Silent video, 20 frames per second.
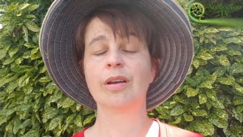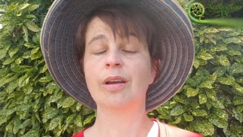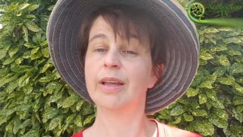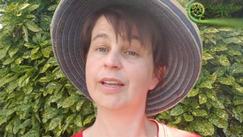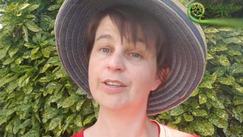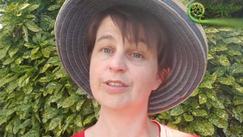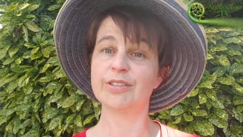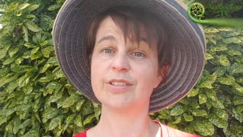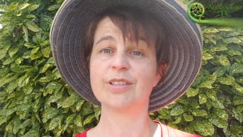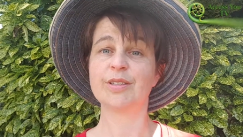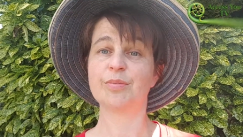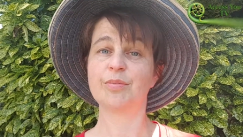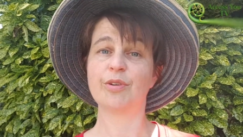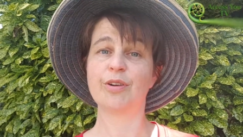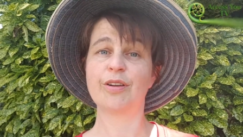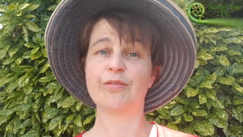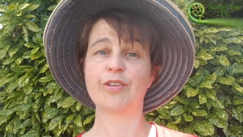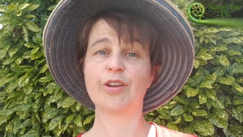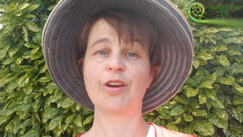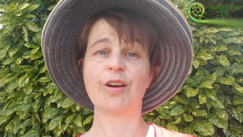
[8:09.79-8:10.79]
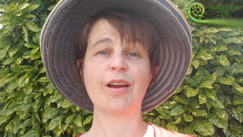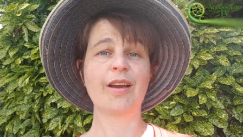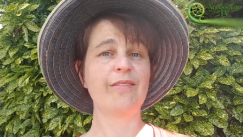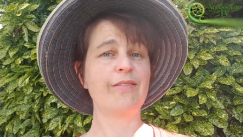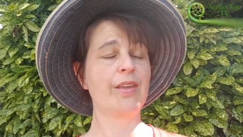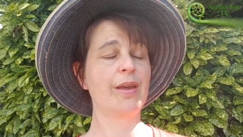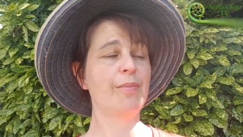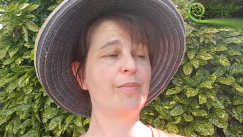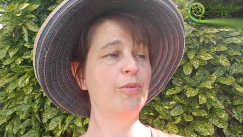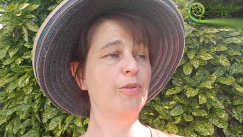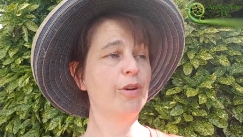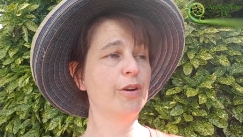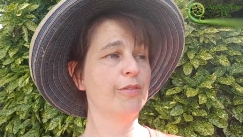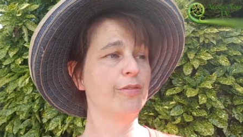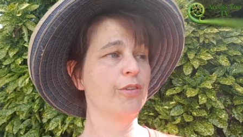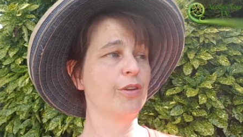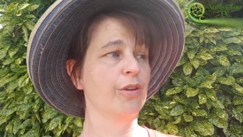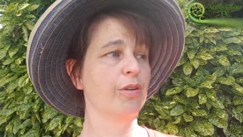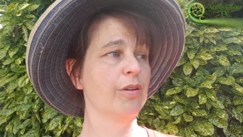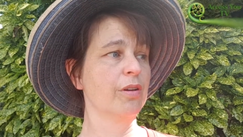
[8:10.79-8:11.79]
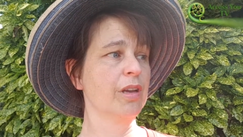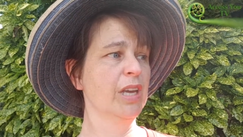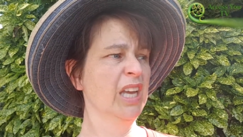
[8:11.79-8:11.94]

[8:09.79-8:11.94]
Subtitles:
Interesting point of view, I have that point of view.